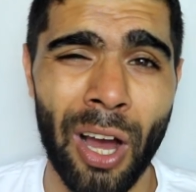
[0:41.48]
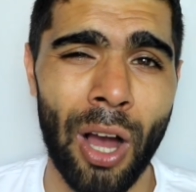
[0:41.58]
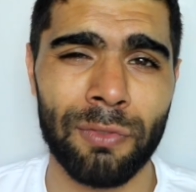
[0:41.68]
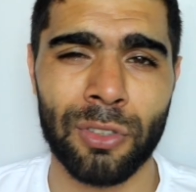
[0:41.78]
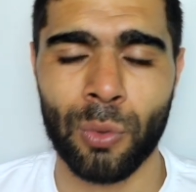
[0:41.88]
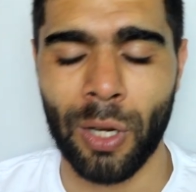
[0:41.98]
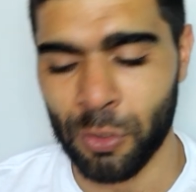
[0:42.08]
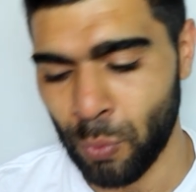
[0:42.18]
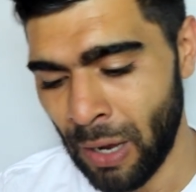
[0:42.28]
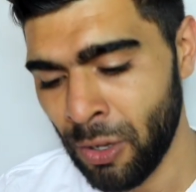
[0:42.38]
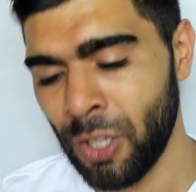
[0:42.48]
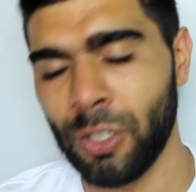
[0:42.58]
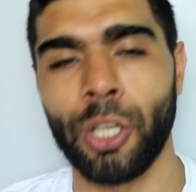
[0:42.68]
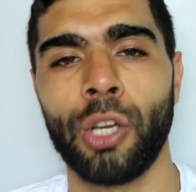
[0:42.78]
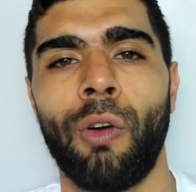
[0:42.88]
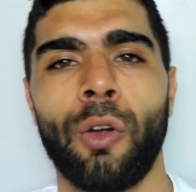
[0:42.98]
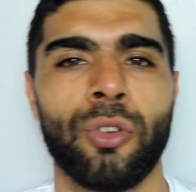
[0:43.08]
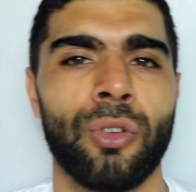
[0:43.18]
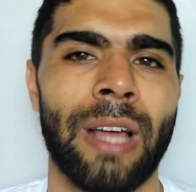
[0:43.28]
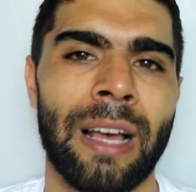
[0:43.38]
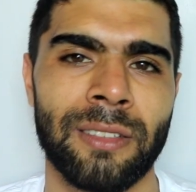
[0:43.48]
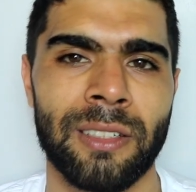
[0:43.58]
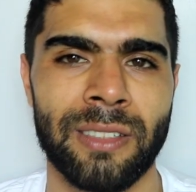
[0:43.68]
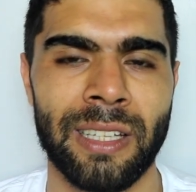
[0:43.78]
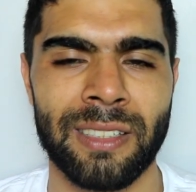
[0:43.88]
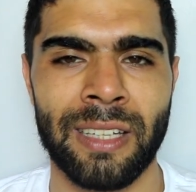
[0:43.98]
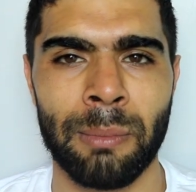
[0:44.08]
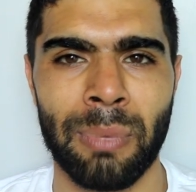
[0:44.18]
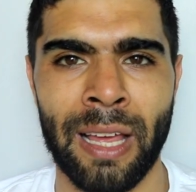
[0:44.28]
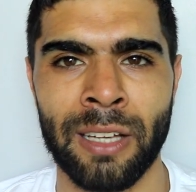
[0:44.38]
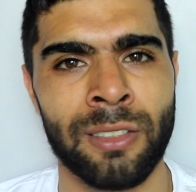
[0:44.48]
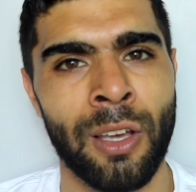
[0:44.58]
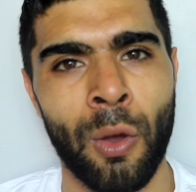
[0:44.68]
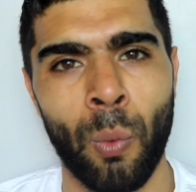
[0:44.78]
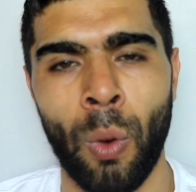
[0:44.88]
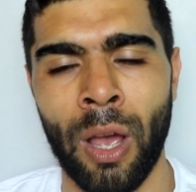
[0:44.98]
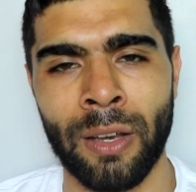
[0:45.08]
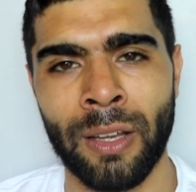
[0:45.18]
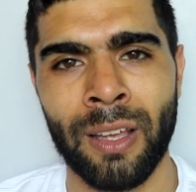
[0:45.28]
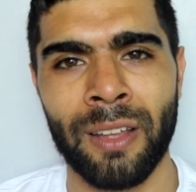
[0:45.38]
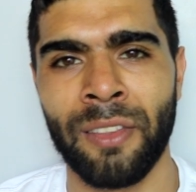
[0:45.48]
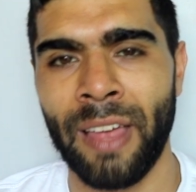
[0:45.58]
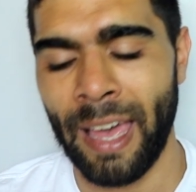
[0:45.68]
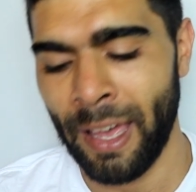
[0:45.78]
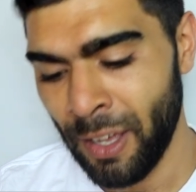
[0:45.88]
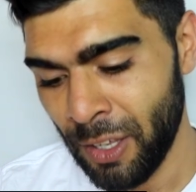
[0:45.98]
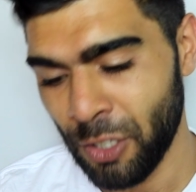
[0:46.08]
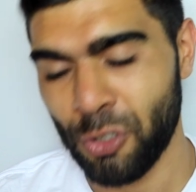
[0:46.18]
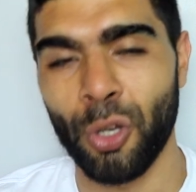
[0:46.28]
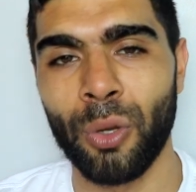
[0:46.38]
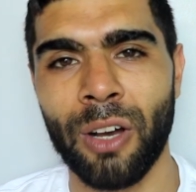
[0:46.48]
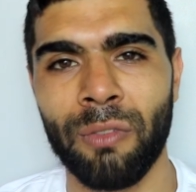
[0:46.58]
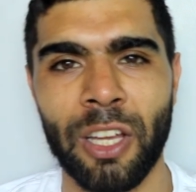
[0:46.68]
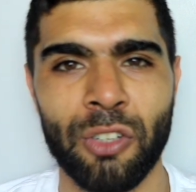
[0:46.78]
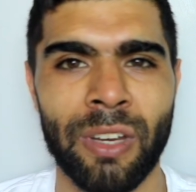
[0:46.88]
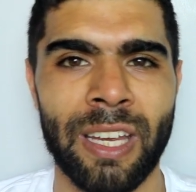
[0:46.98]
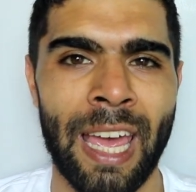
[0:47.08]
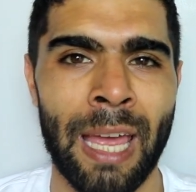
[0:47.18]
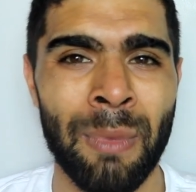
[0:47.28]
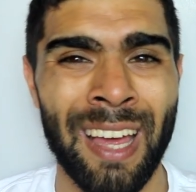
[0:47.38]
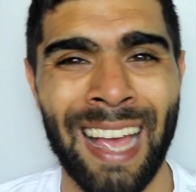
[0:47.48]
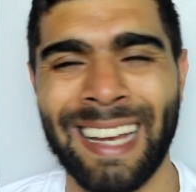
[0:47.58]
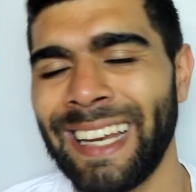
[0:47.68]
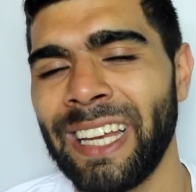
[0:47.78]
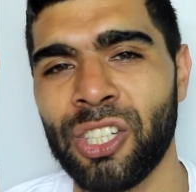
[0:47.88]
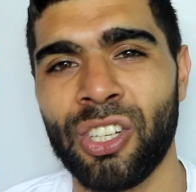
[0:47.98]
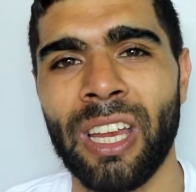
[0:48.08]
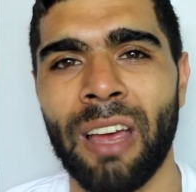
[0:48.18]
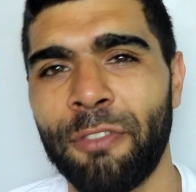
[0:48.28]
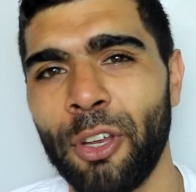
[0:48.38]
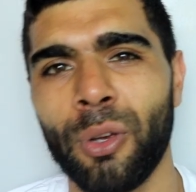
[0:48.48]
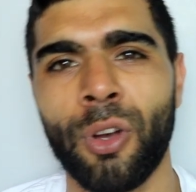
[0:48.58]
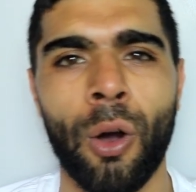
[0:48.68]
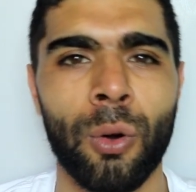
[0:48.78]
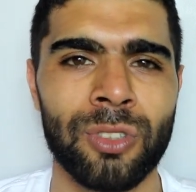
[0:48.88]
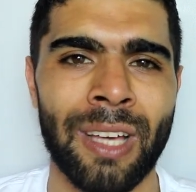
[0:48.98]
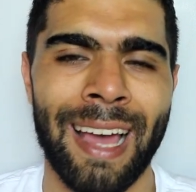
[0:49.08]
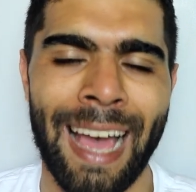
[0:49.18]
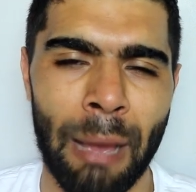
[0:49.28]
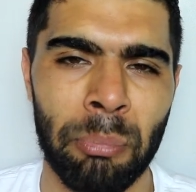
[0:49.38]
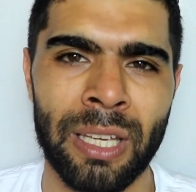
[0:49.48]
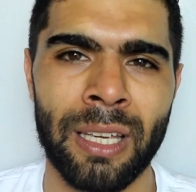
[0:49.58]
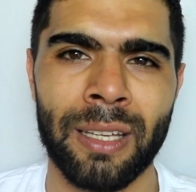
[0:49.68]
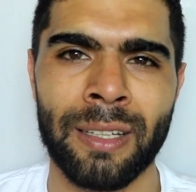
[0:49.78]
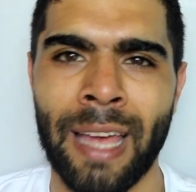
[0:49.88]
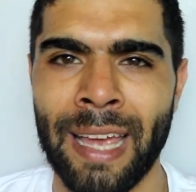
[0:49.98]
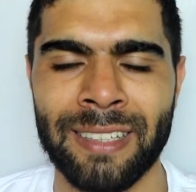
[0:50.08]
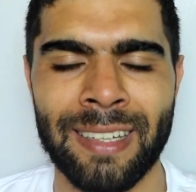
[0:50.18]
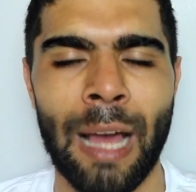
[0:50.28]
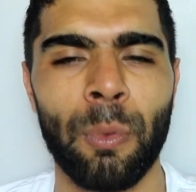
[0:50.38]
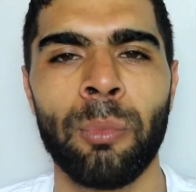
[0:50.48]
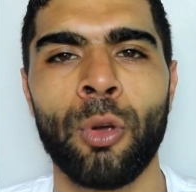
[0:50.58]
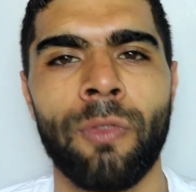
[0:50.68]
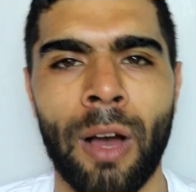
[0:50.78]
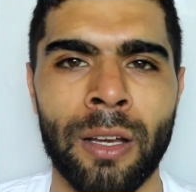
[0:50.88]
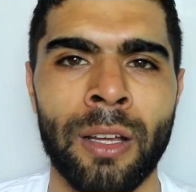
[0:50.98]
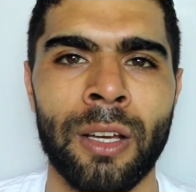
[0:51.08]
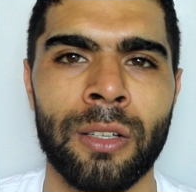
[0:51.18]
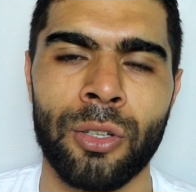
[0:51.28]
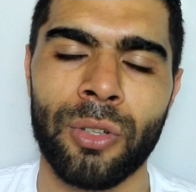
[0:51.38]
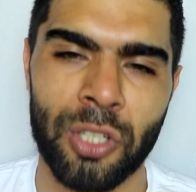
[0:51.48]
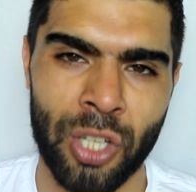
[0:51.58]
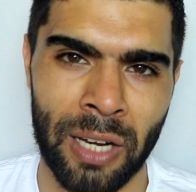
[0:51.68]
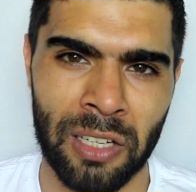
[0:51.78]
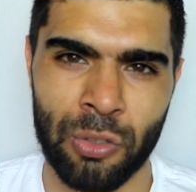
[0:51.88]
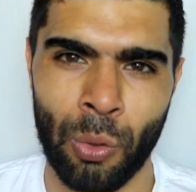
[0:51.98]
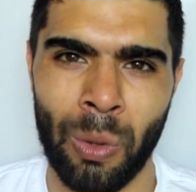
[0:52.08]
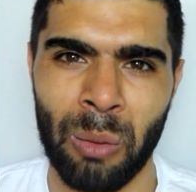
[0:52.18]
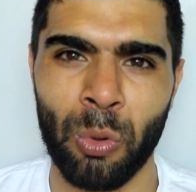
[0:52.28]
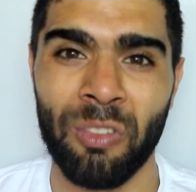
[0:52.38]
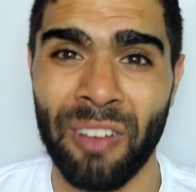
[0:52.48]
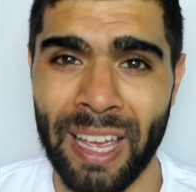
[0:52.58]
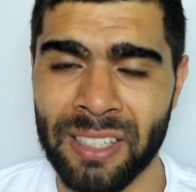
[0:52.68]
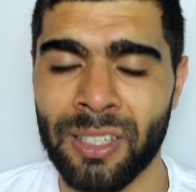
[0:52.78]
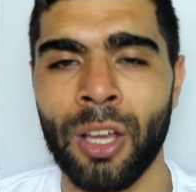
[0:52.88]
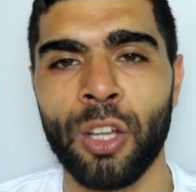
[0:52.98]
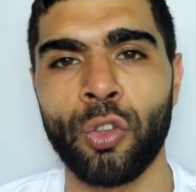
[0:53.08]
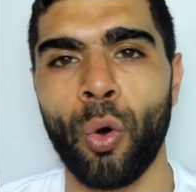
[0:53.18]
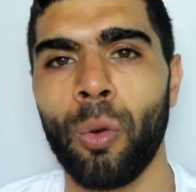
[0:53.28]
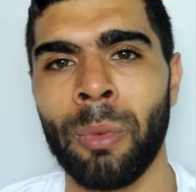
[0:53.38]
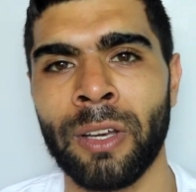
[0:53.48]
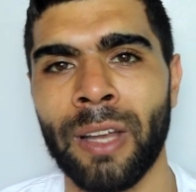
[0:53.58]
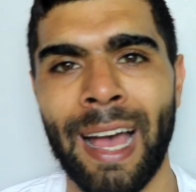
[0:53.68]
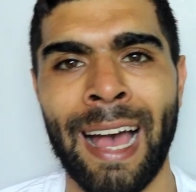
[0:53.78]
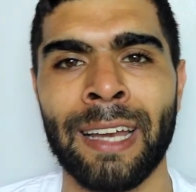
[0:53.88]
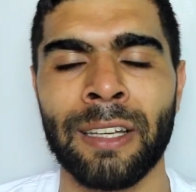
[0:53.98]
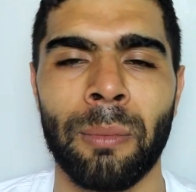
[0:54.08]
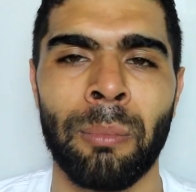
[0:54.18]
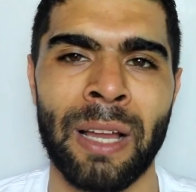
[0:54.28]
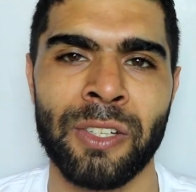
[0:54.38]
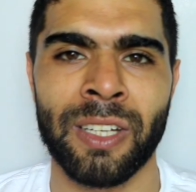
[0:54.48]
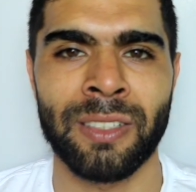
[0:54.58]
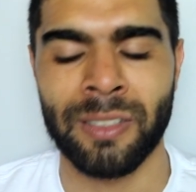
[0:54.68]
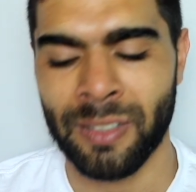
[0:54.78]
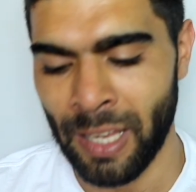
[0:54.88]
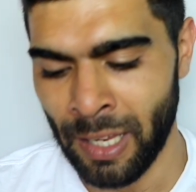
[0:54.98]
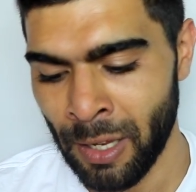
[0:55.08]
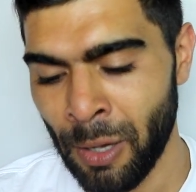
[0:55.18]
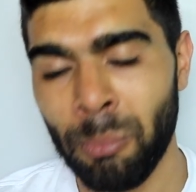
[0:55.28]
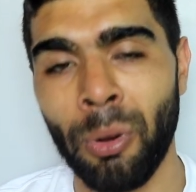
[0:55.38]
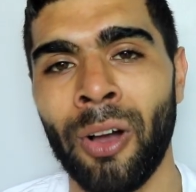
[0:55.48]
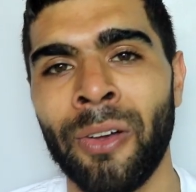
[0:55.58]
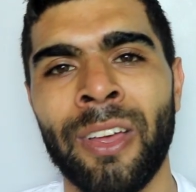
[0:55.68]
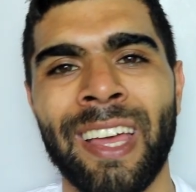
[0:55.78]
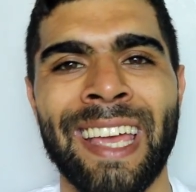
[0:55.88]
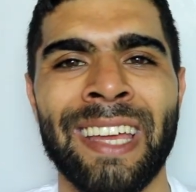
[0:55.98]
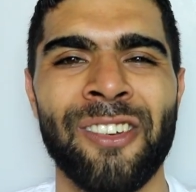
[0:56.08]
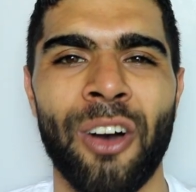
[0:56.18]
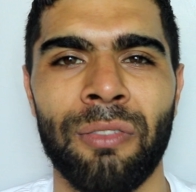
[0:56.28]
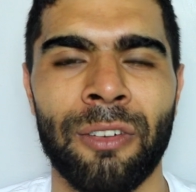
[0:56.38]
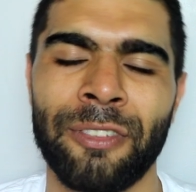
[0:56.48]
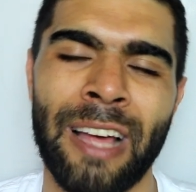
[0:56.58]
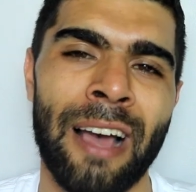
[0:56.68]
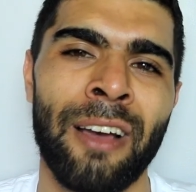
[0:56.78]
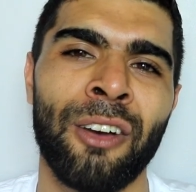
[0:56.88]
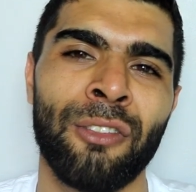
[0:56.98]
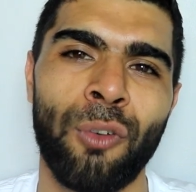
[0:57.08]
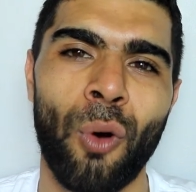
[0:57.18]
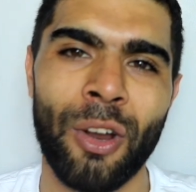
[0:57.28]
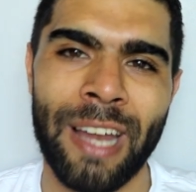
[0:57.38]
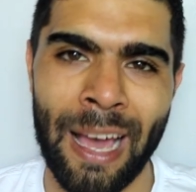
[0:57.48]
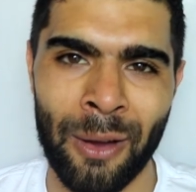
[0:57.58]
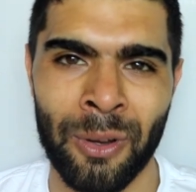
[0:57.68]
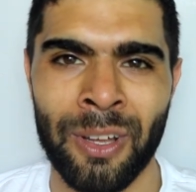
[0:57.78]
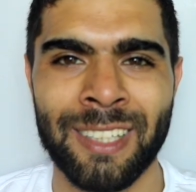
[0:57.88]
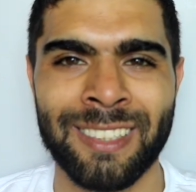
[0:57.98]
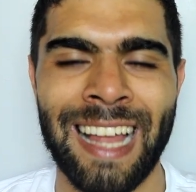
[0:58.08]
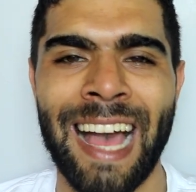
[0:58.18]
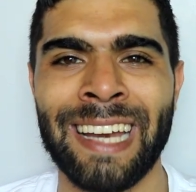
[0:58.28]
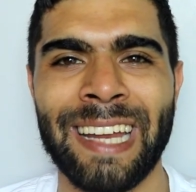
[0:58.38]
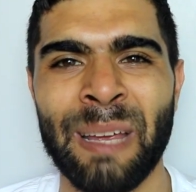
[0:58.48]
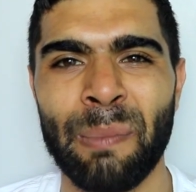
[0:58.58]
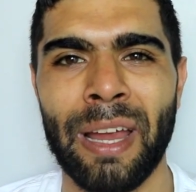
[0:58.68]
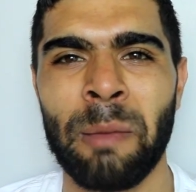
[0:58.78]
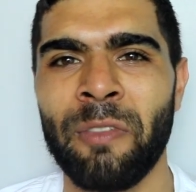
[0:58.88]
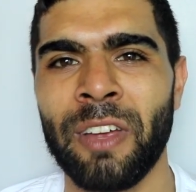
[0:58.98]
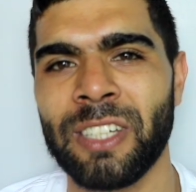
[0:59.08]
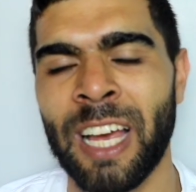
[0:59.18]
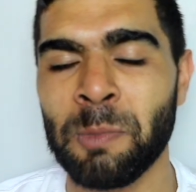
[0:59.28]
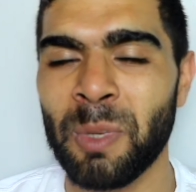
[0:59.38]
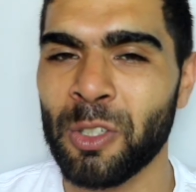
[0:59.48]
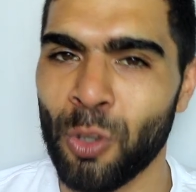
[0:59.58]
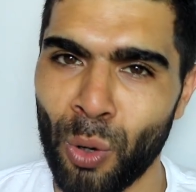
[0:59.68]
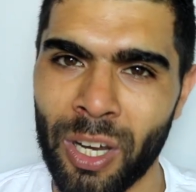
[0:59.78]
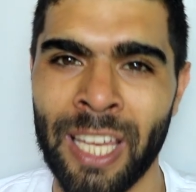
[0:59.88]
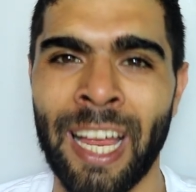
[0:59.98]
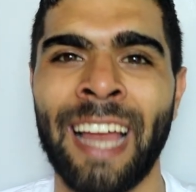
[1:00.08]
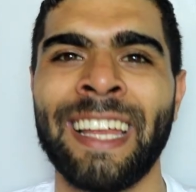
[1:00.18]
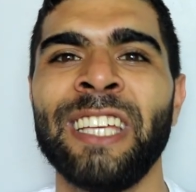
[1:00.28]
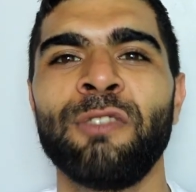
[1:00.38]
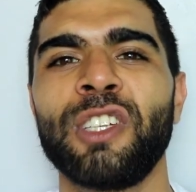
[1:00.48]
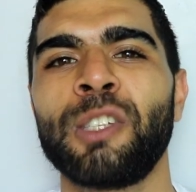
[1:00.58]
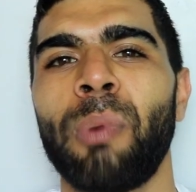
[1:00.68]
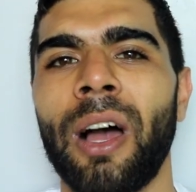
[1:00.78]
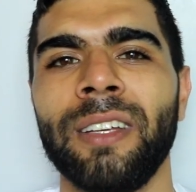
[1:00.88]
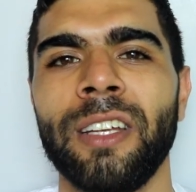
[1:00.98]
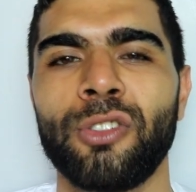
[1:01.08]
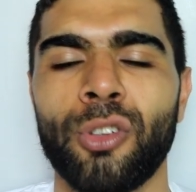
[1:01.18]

half the squad as well, the Euro 2016 players weren't there. The 2-0 victory came, a clean sheet, a few goals, happy days. And now we move on to the China Tour where we'll face Dortmund and Manchester City. But enough of that for now. Zlatan Ibrahimovic has been talking and he's responded